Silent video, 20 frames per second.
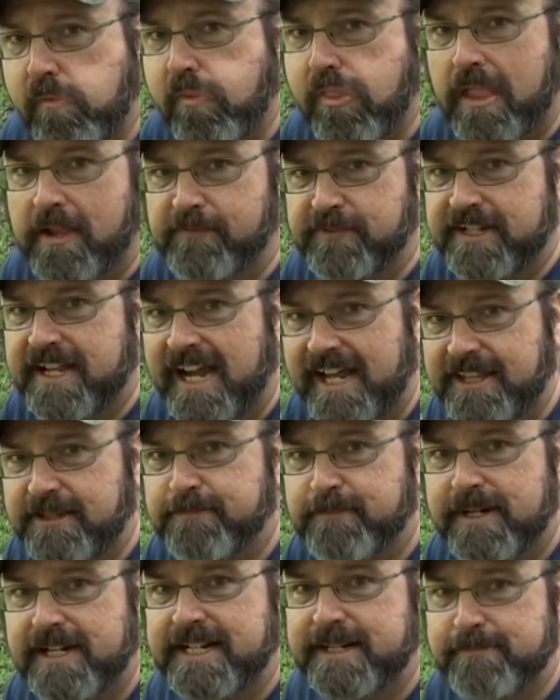If you got the
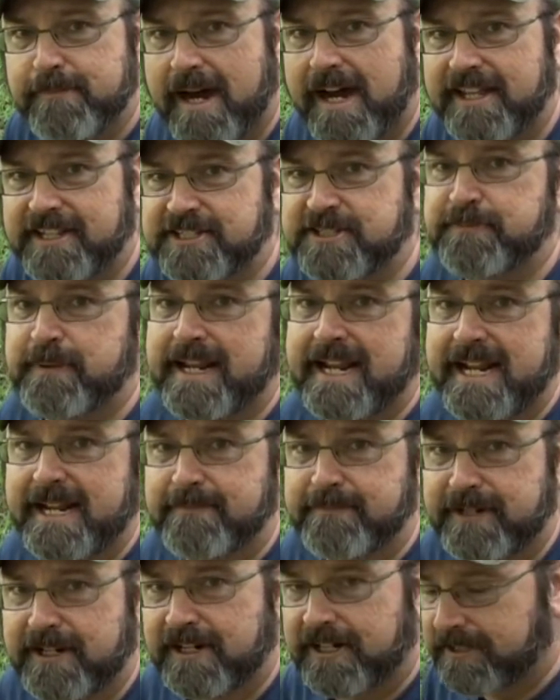money, buy the
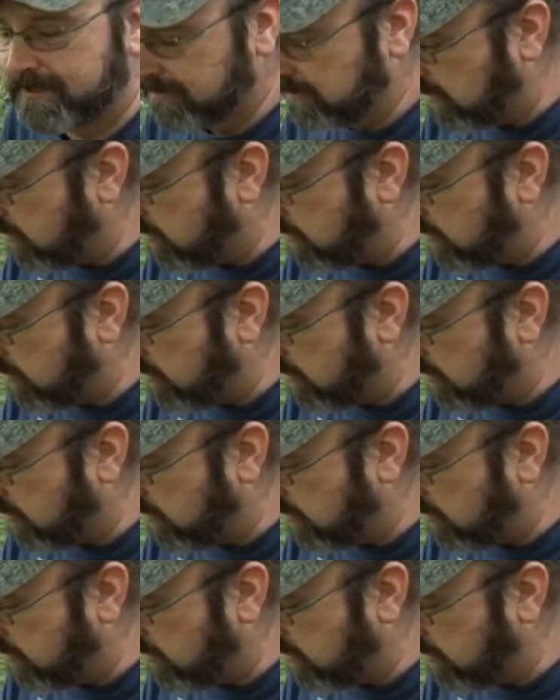Spam, y'all.